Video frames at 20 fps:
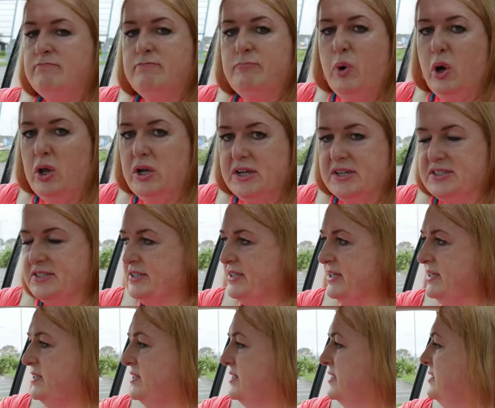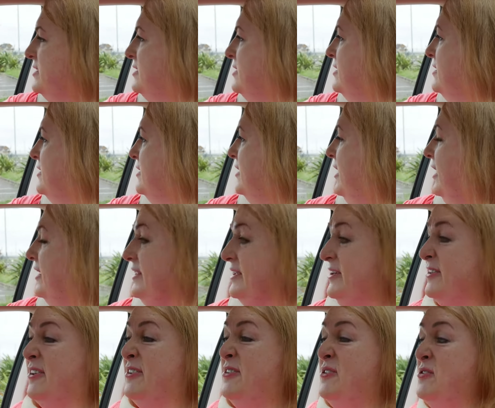bollocks to this. I then
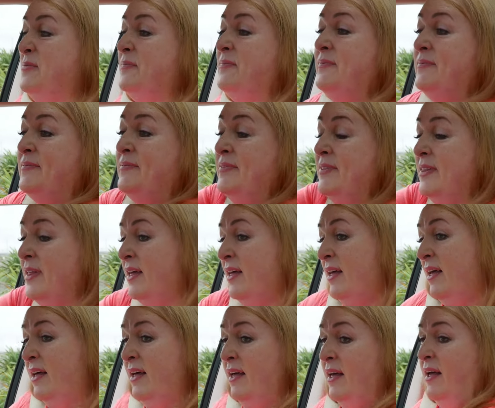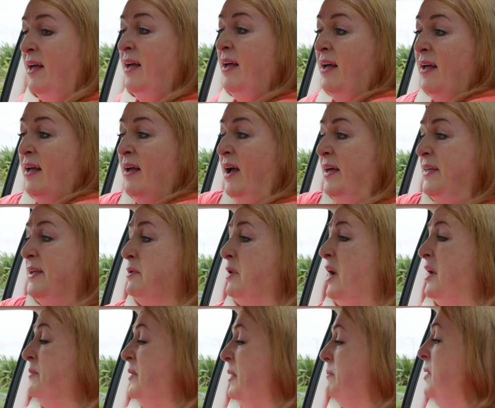got home. I think
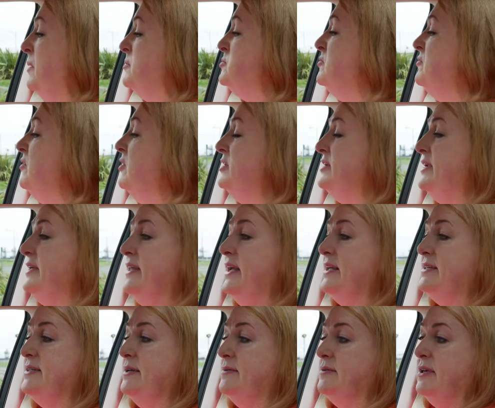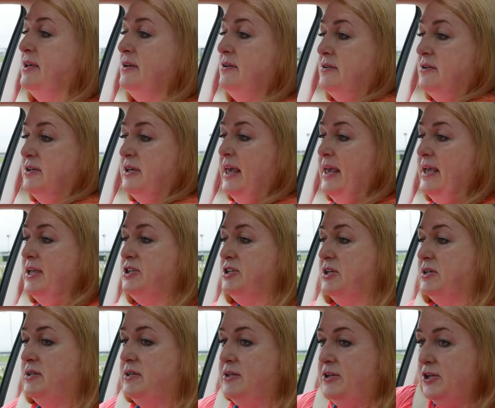perhaps we've all done that on
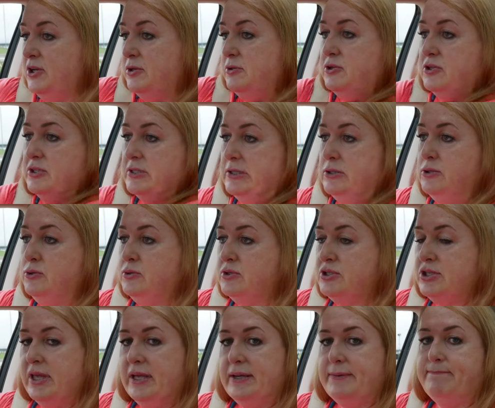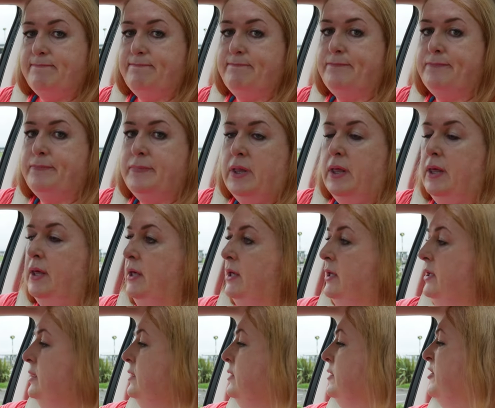occasion. You know, you just lose that
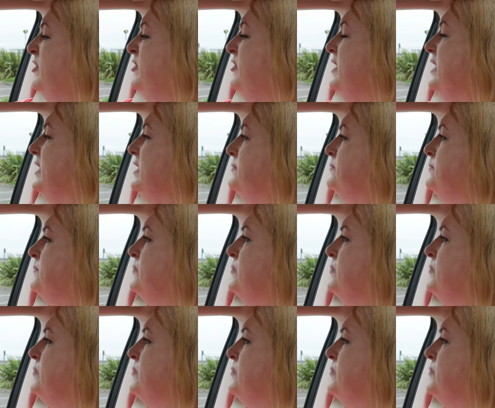thing.